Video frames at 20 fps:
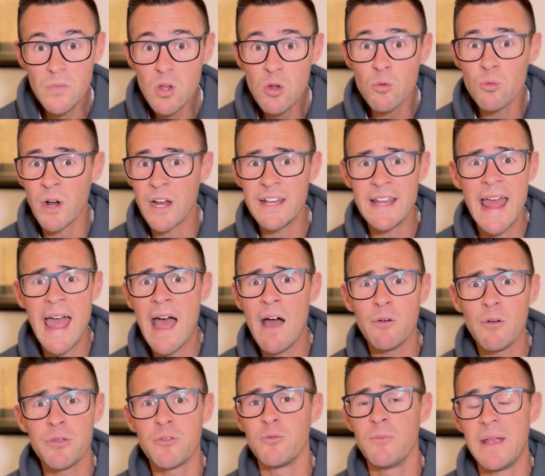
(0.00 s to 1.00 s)
right
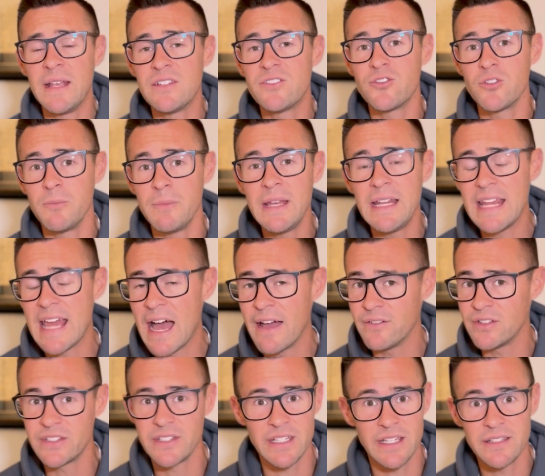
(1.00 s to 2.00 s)
now through mainstream media.
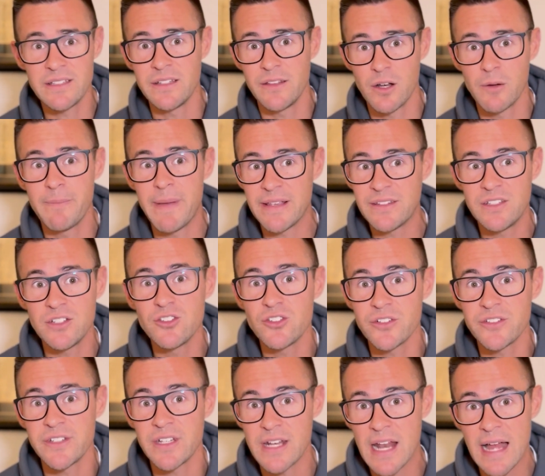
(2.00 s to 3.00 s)
Obviously, it's in their best
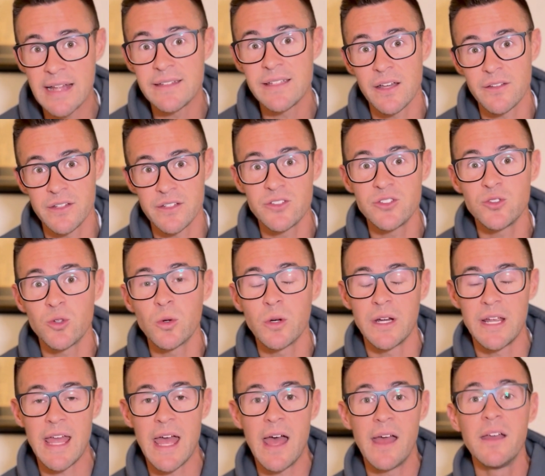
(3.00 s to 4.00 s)
interest to not this
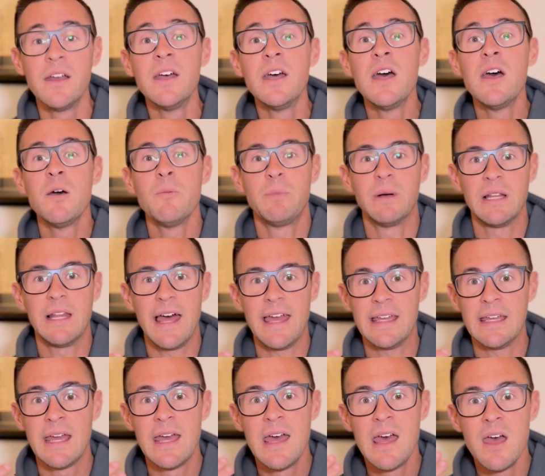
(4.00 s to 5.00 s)
story yet. But
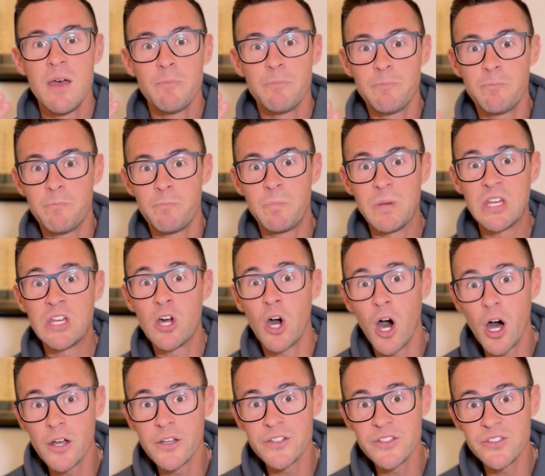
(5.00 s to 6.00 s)

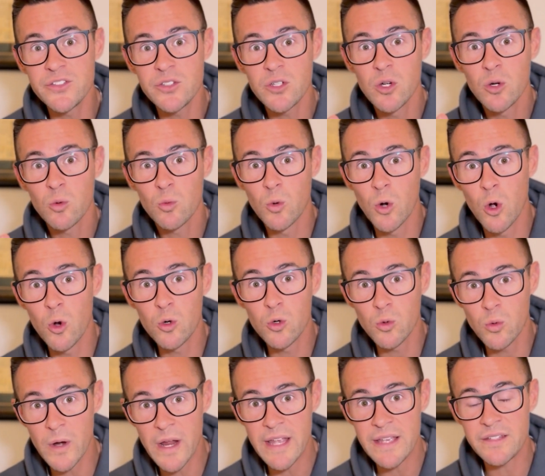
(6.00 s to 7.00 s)
because Rogue
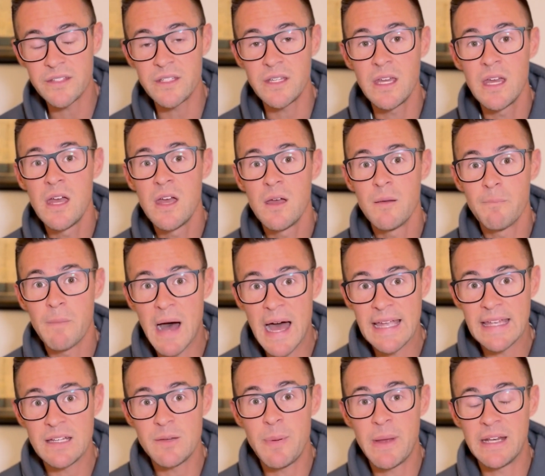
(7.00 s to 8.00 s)
Risk,
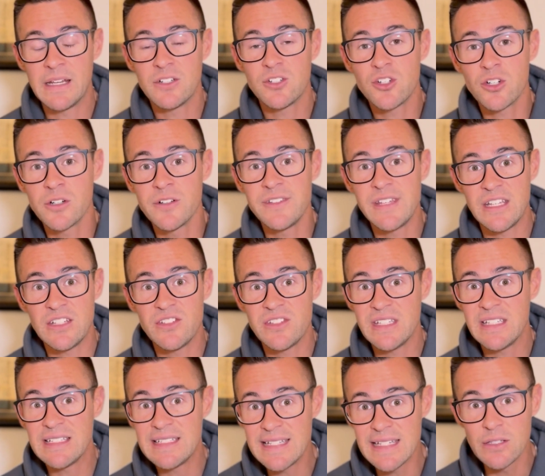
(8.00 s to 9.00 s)
my independent insurance
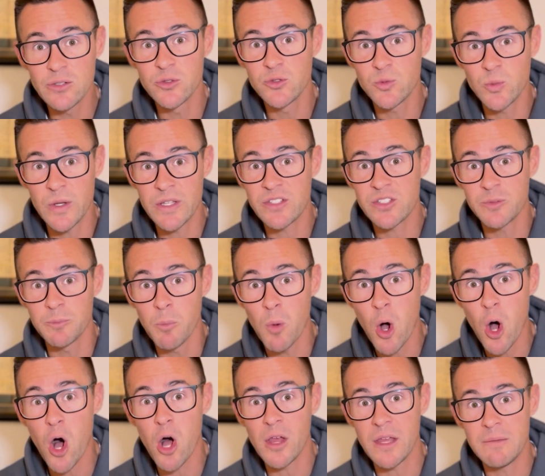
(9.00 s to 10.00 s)
agency, deals with
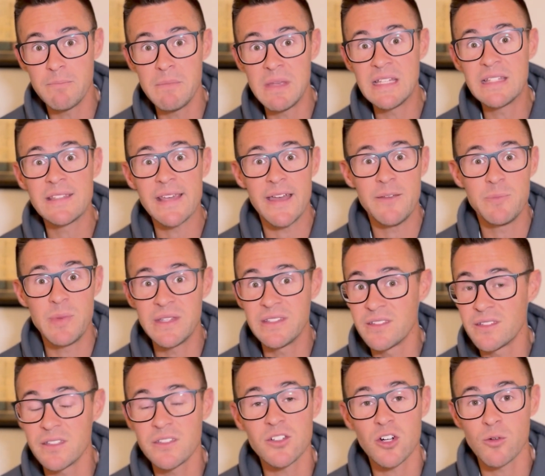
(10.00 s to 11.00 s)
small and mid-sized
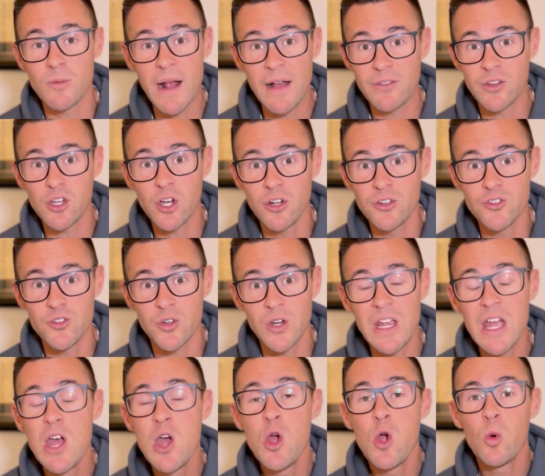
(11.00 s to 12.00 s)
businesses around the
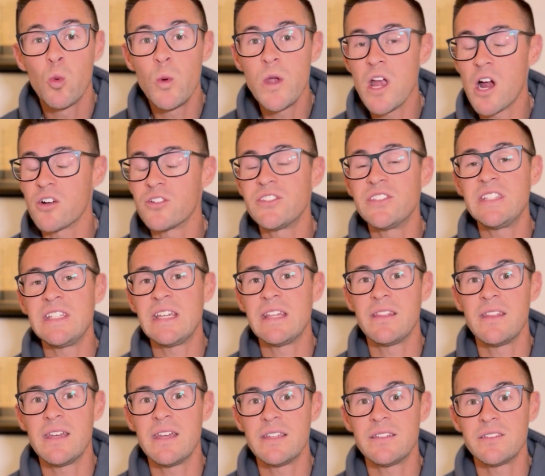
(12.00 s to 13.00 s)
country, we are seeing
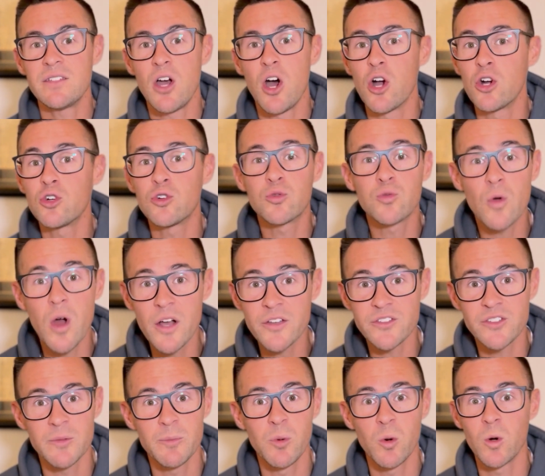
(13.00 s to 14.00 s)
this across
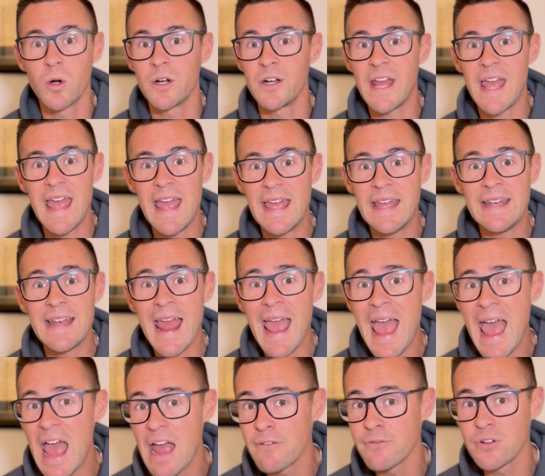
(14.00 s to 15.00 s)
the board in
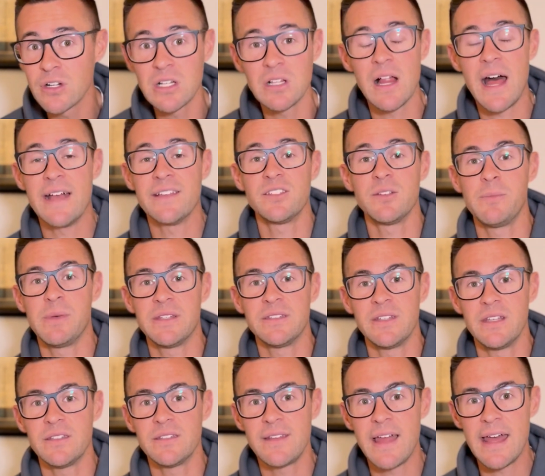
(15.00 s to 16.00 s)
every class of
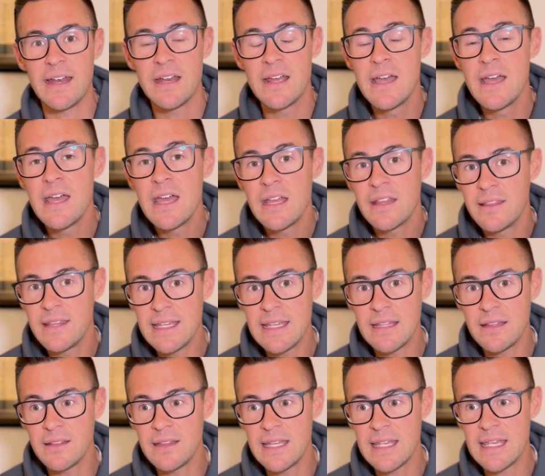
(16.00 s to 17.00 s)
business, that
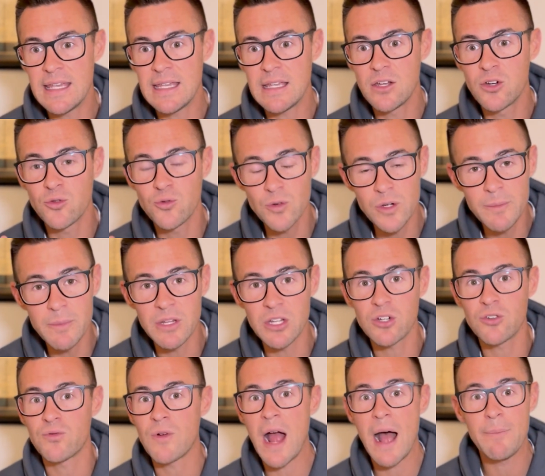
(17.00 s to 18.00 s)
the cream of the
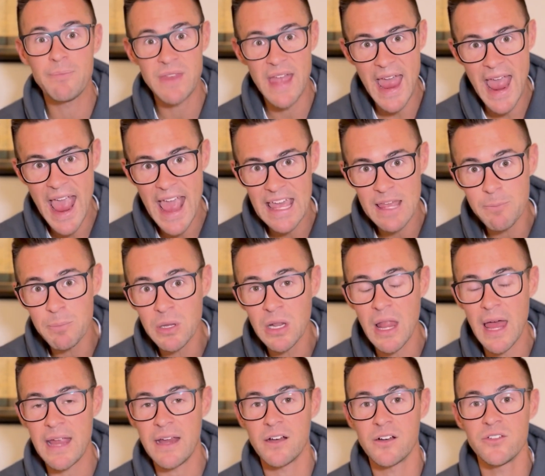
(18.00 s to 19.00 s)
crop, the A
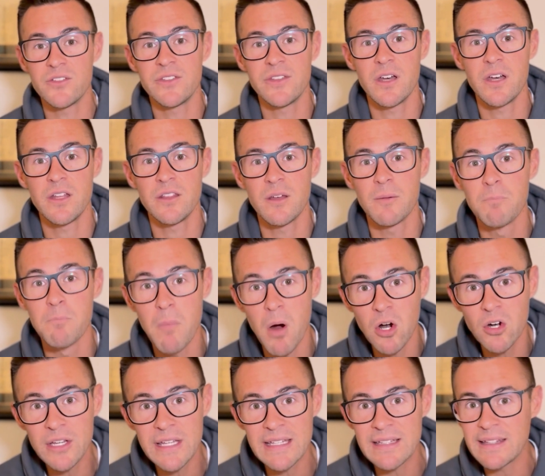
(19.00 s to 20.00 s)
players, the
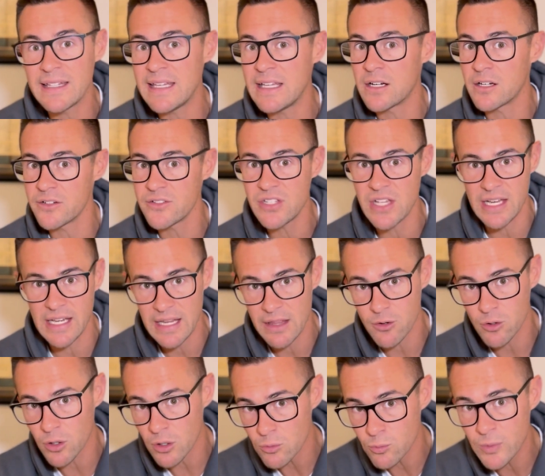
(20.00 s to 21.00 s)
market leaders in
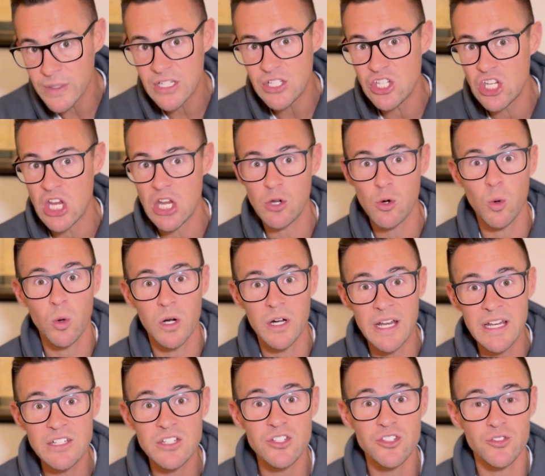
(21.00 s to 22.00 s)
either a region or an
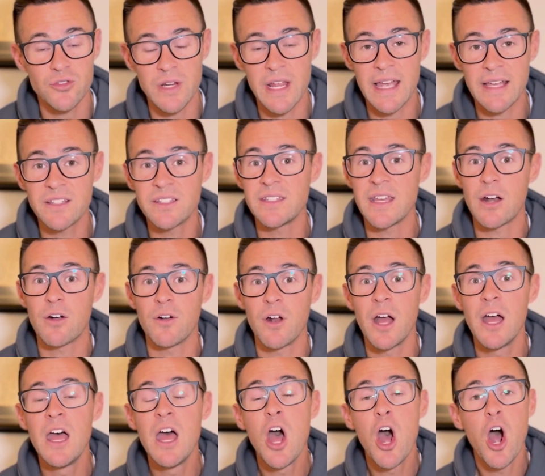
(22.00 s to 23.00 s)
industry,
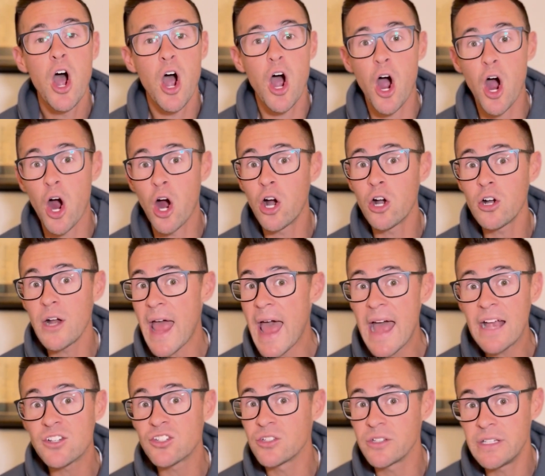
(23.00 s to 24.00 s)
etc., are
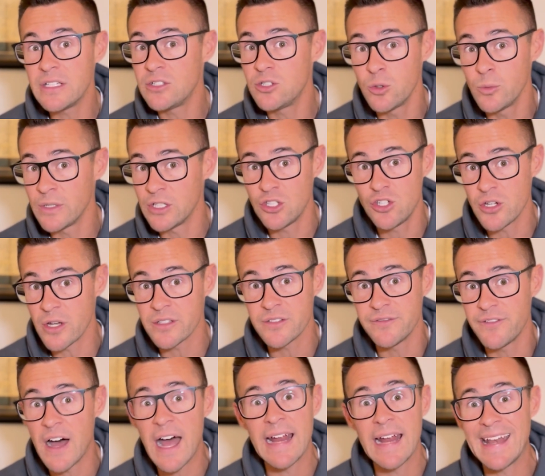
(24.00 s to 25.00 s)
actually doing just
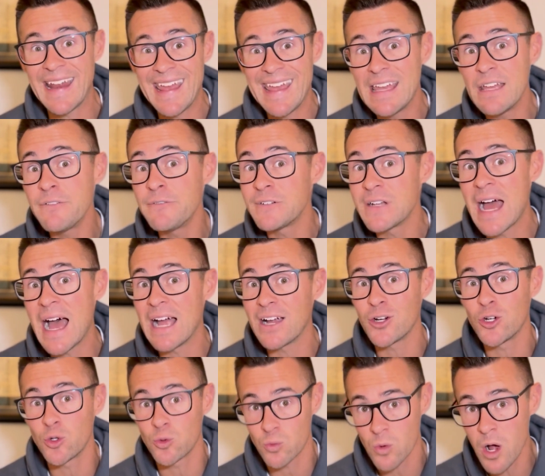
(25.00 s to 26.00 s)
fine, if not
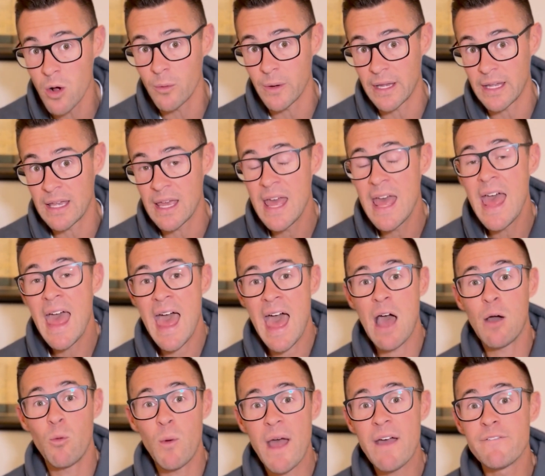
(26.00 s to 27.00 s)
growing.
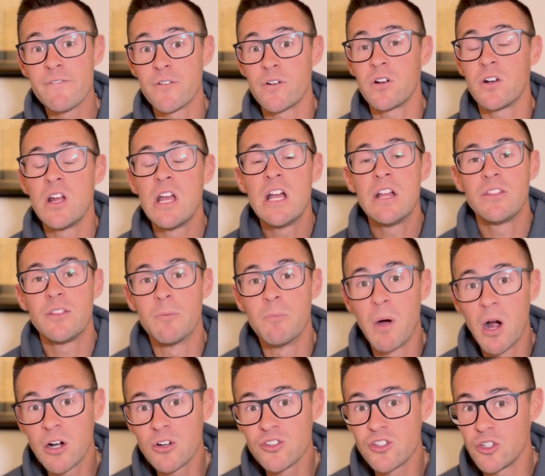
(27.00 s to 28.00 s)
However, the
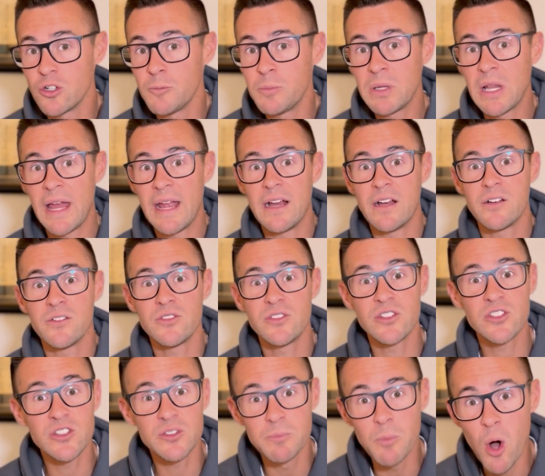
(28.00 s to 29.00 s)
marginal players, the
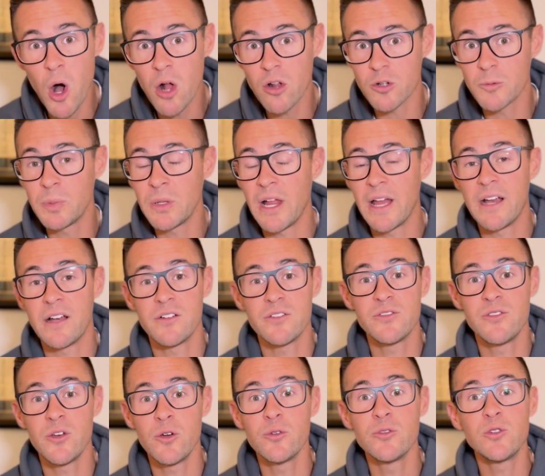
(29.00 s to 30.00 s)
smaller players,
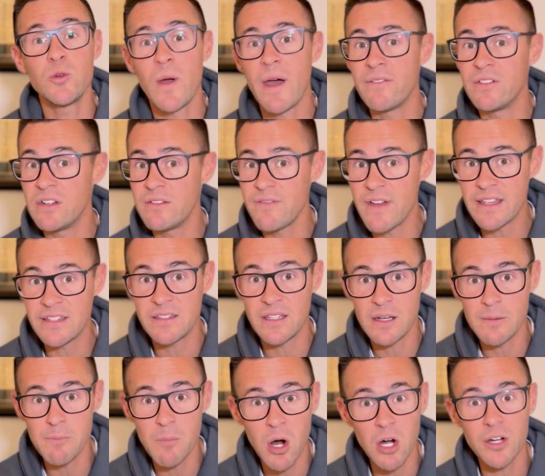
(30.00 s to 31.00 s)
those who haven't invested
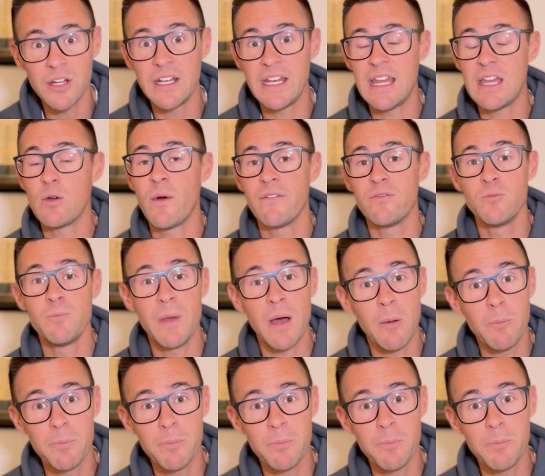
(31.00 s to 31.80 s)
in marketing, who haven't